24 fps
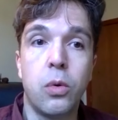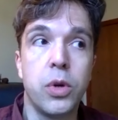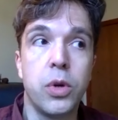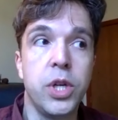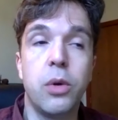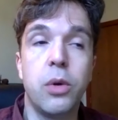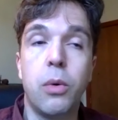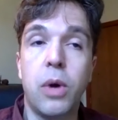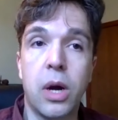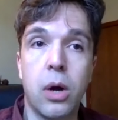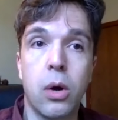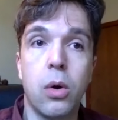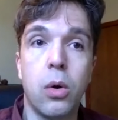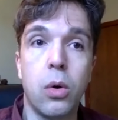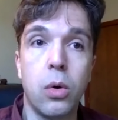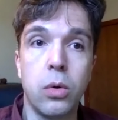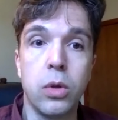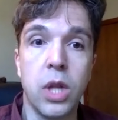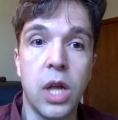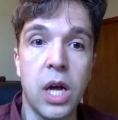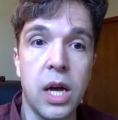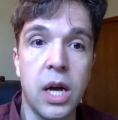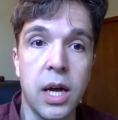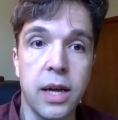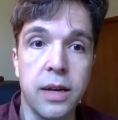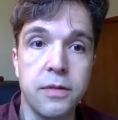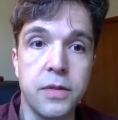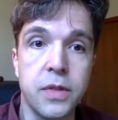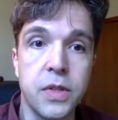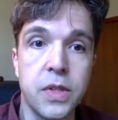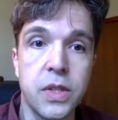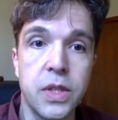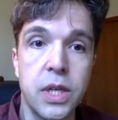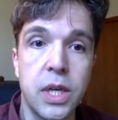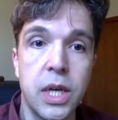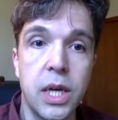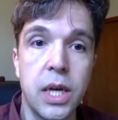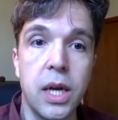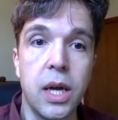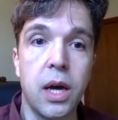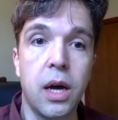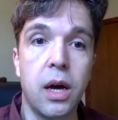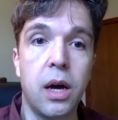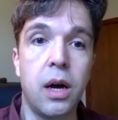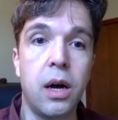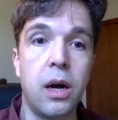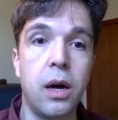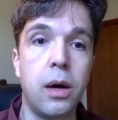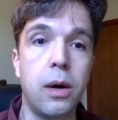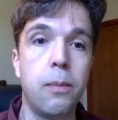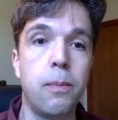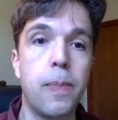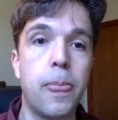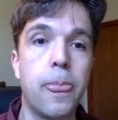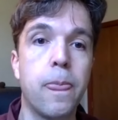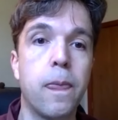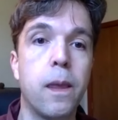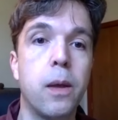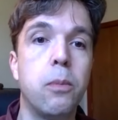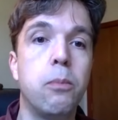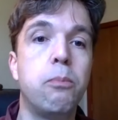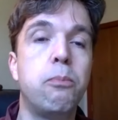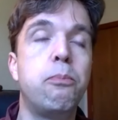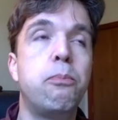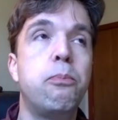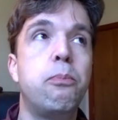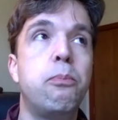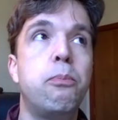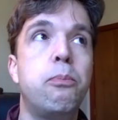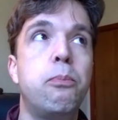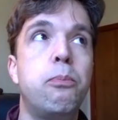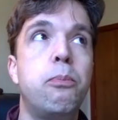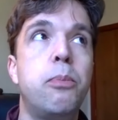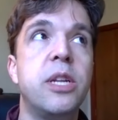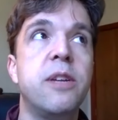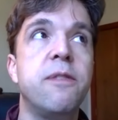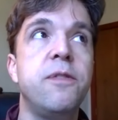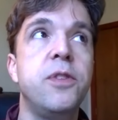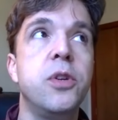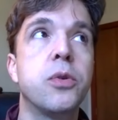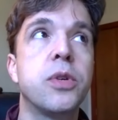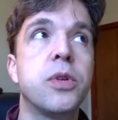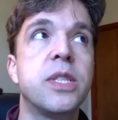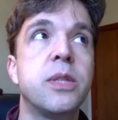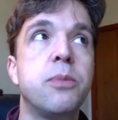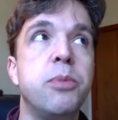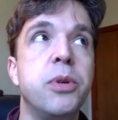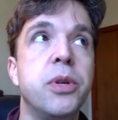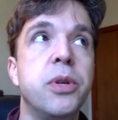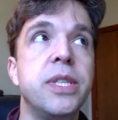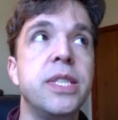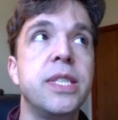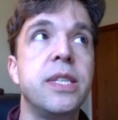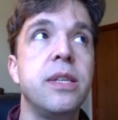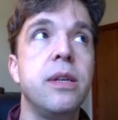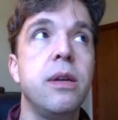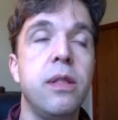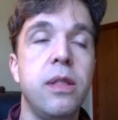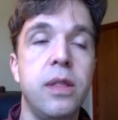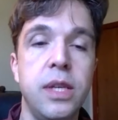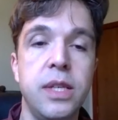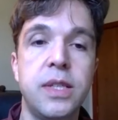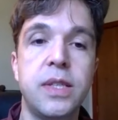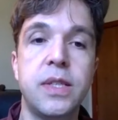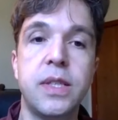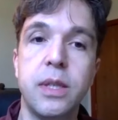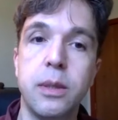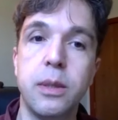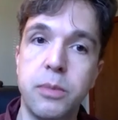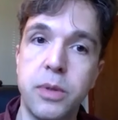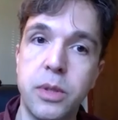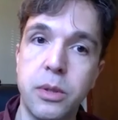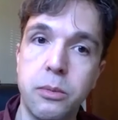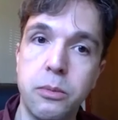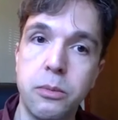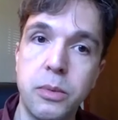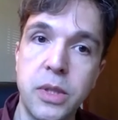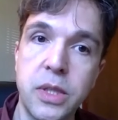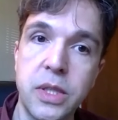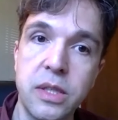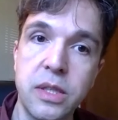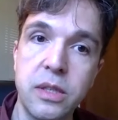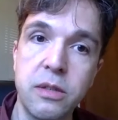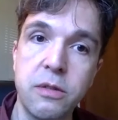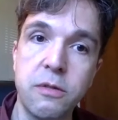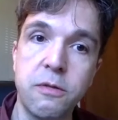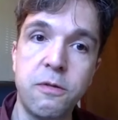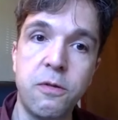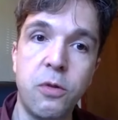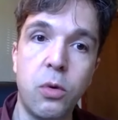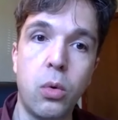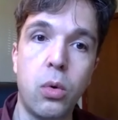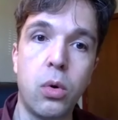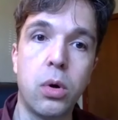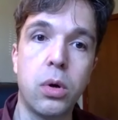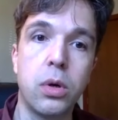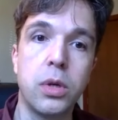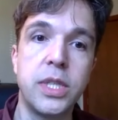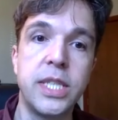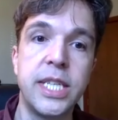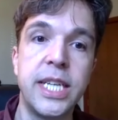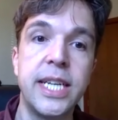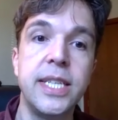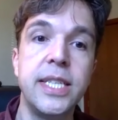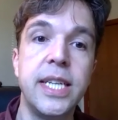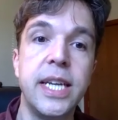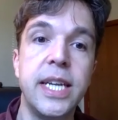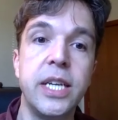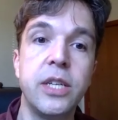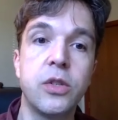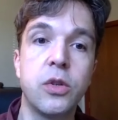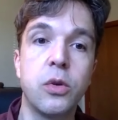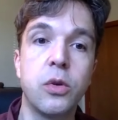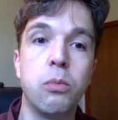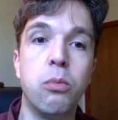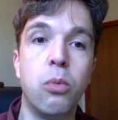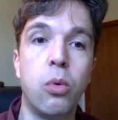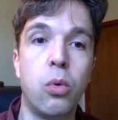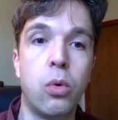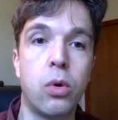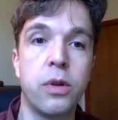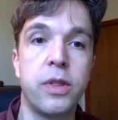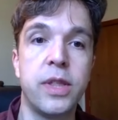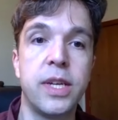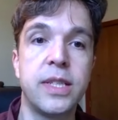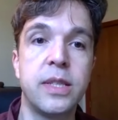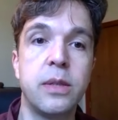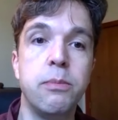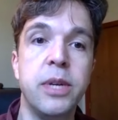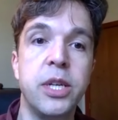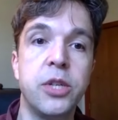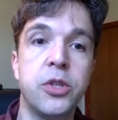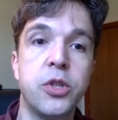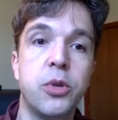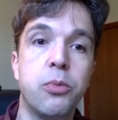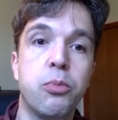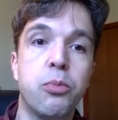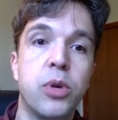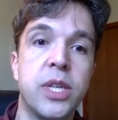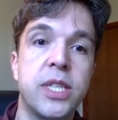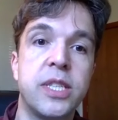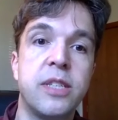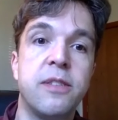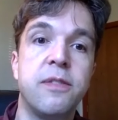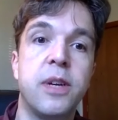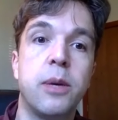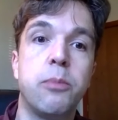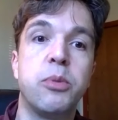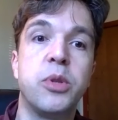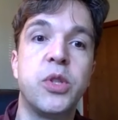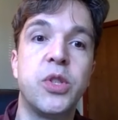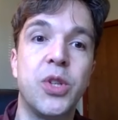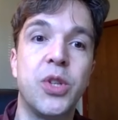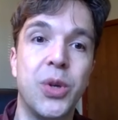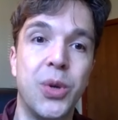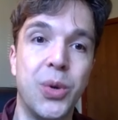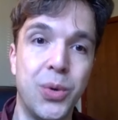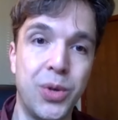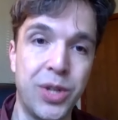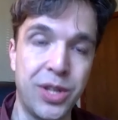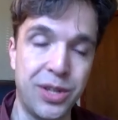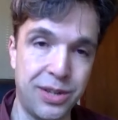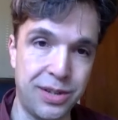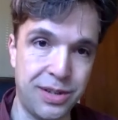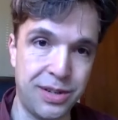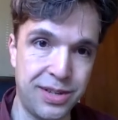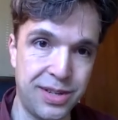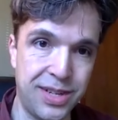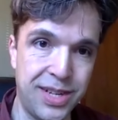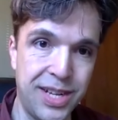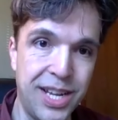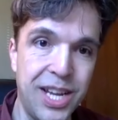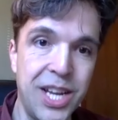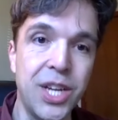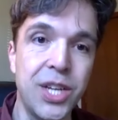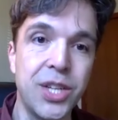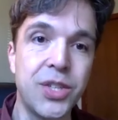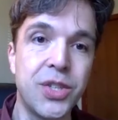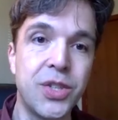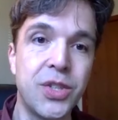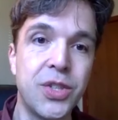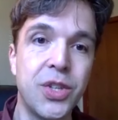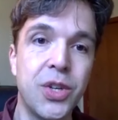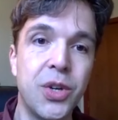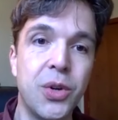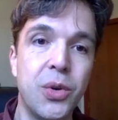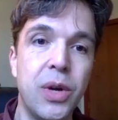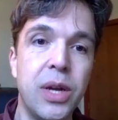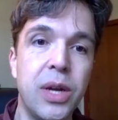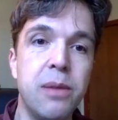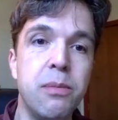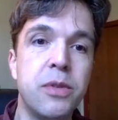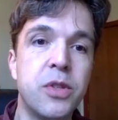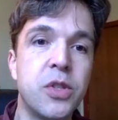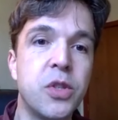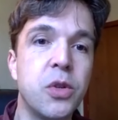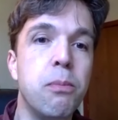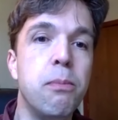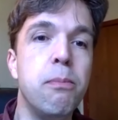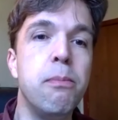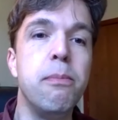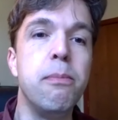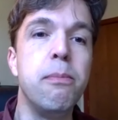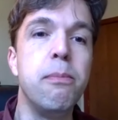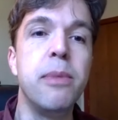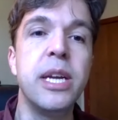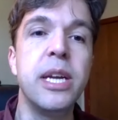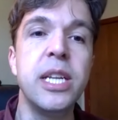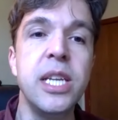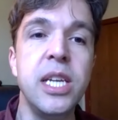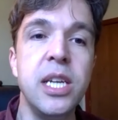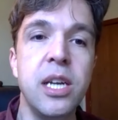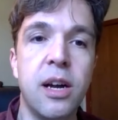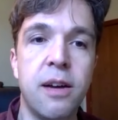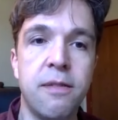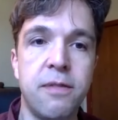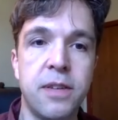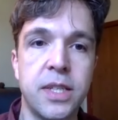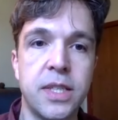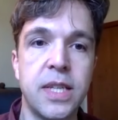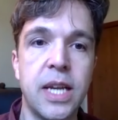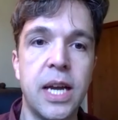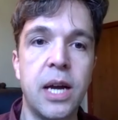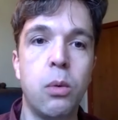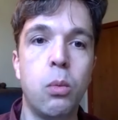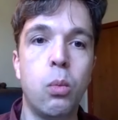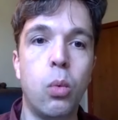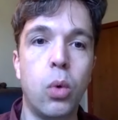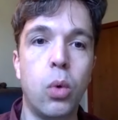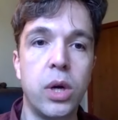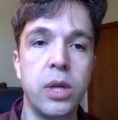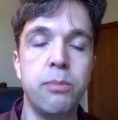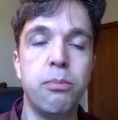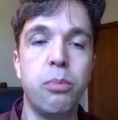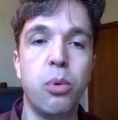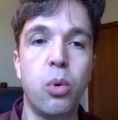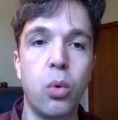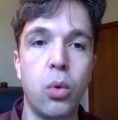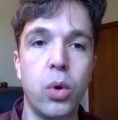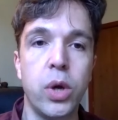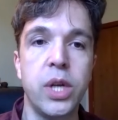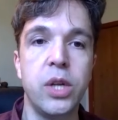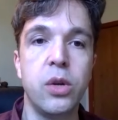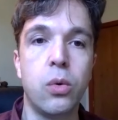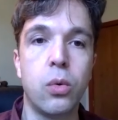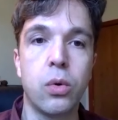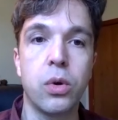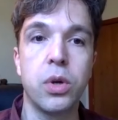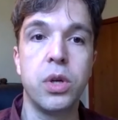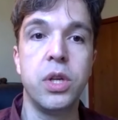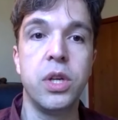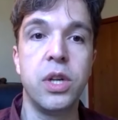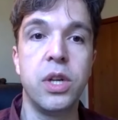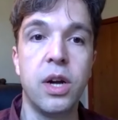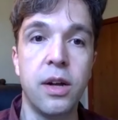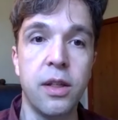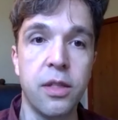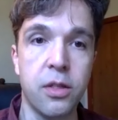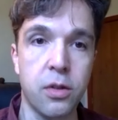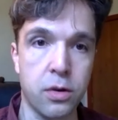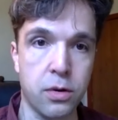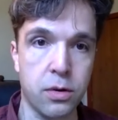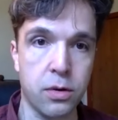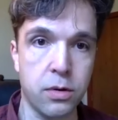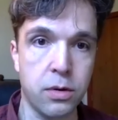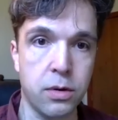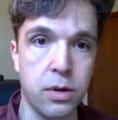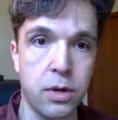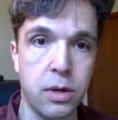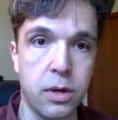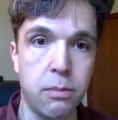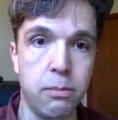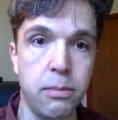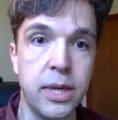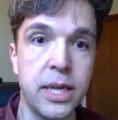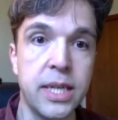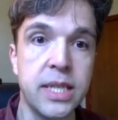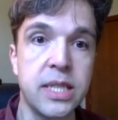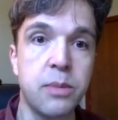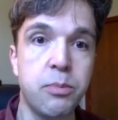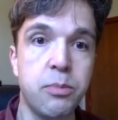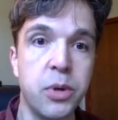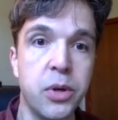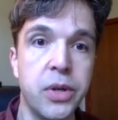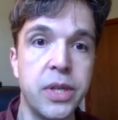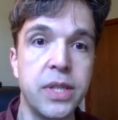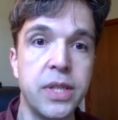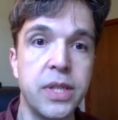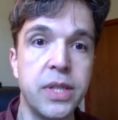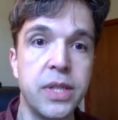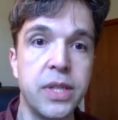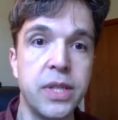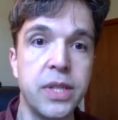you know, our whole lives. But if you're experiencing these symptoms for 10 days or more, that's a major depressive episode. So many of us at one point or another may experience